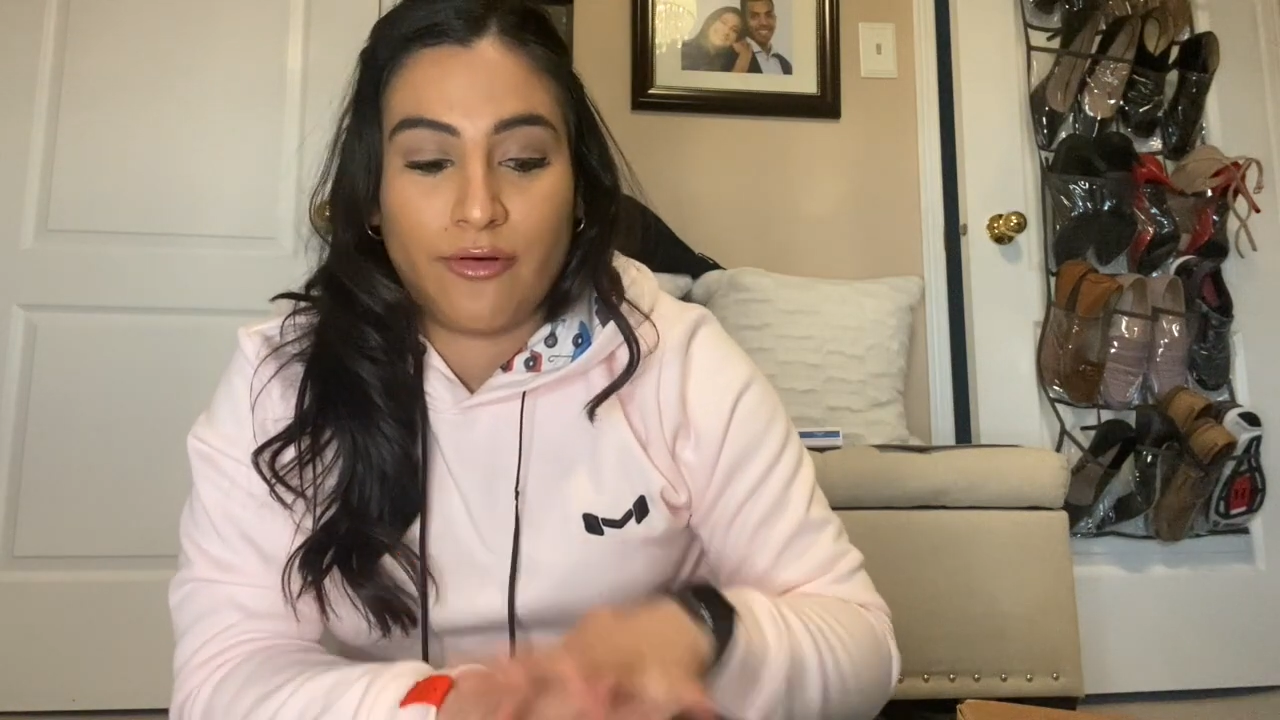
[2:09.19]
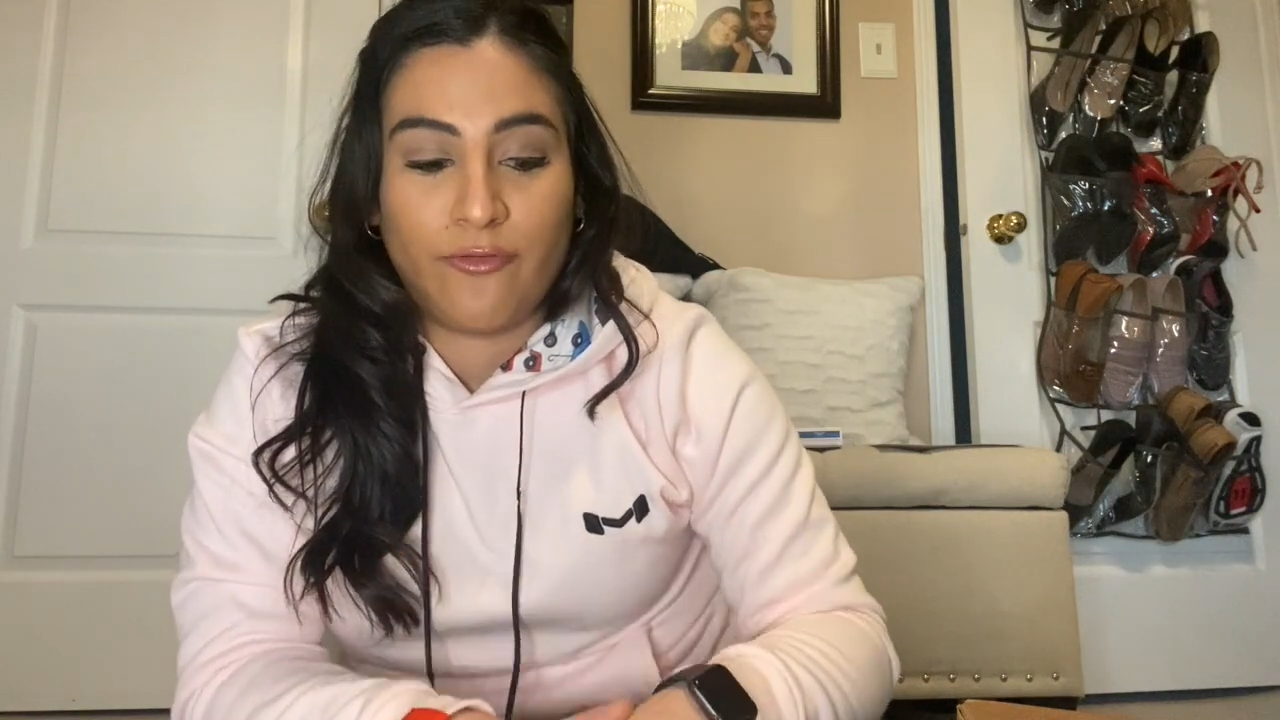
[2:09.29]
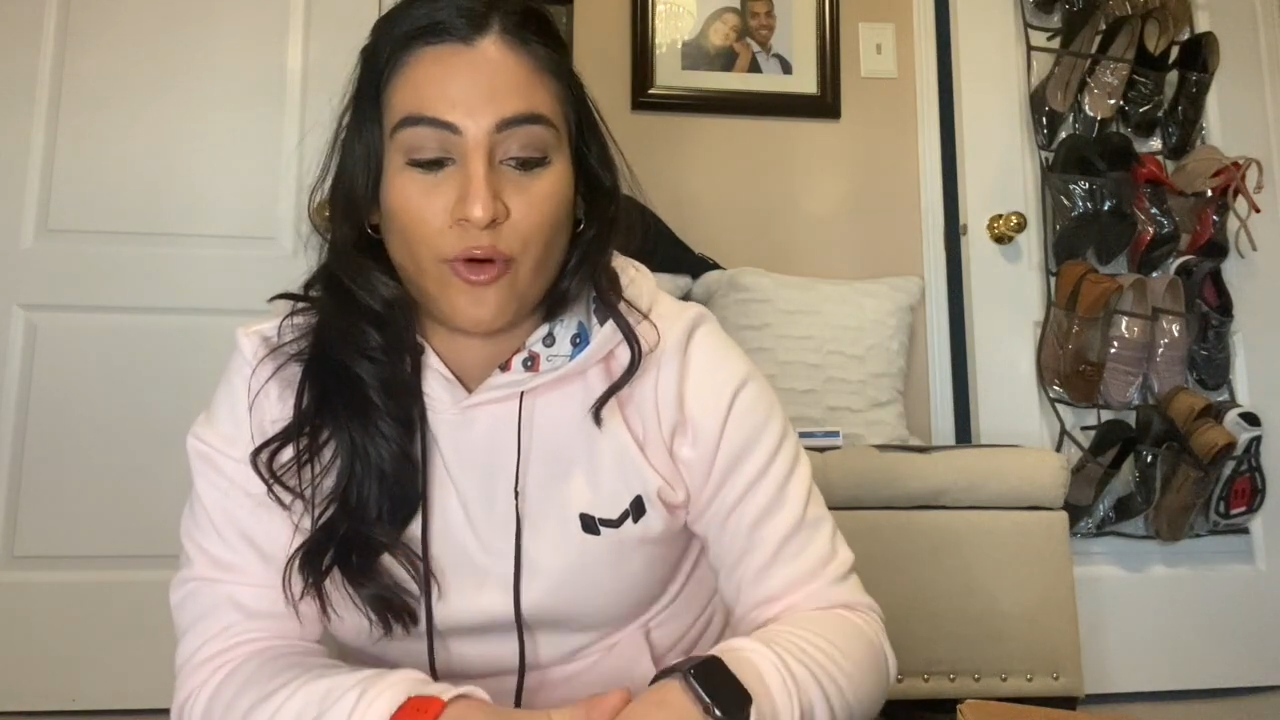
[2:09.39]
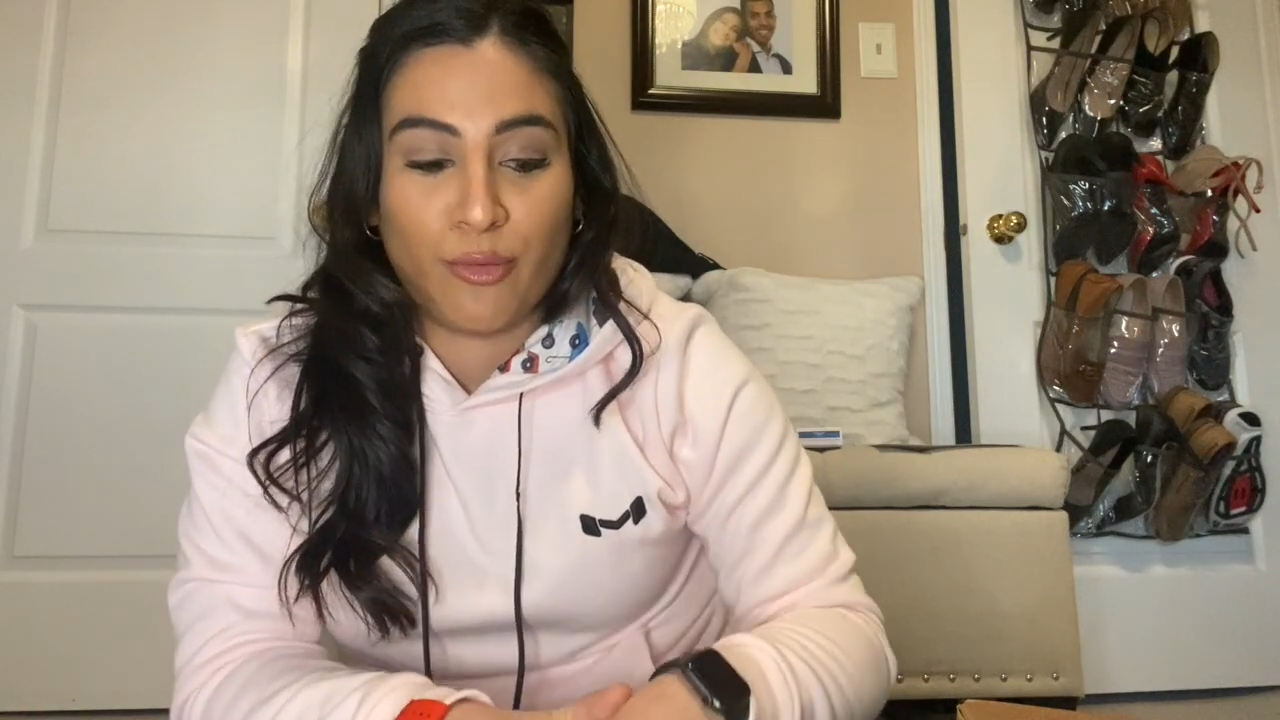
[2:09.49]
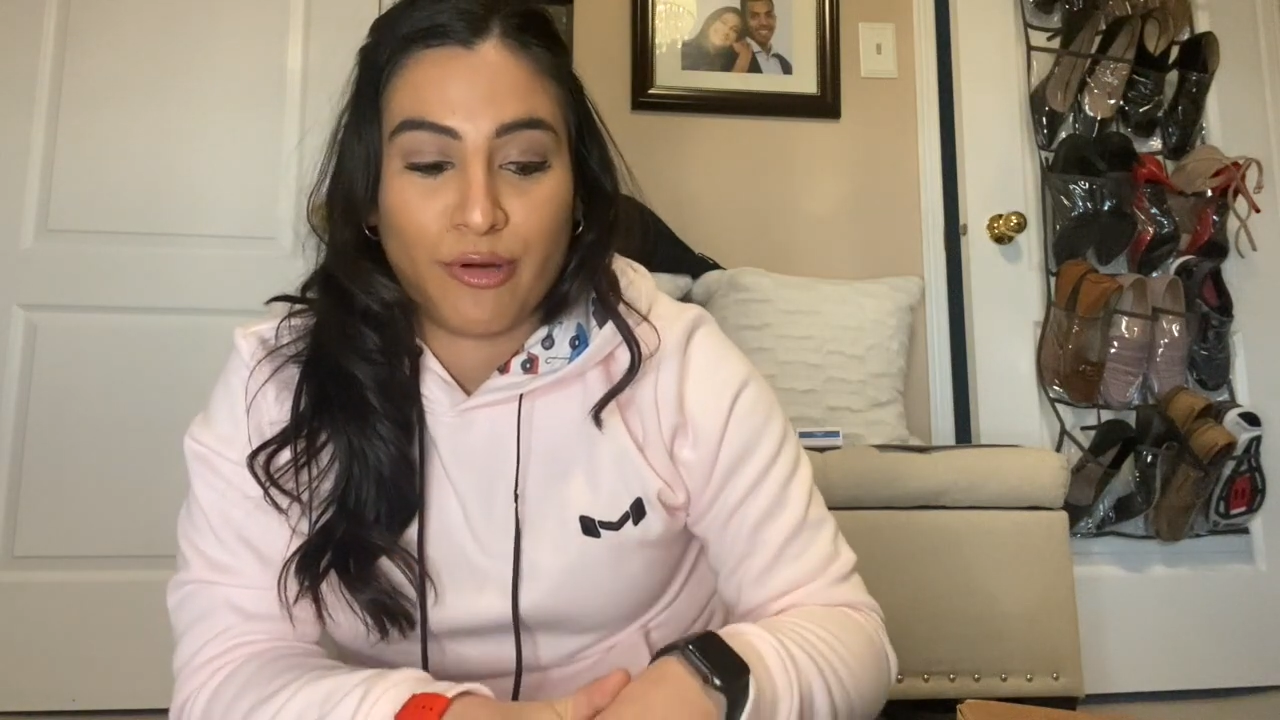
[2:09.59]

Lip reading: on 4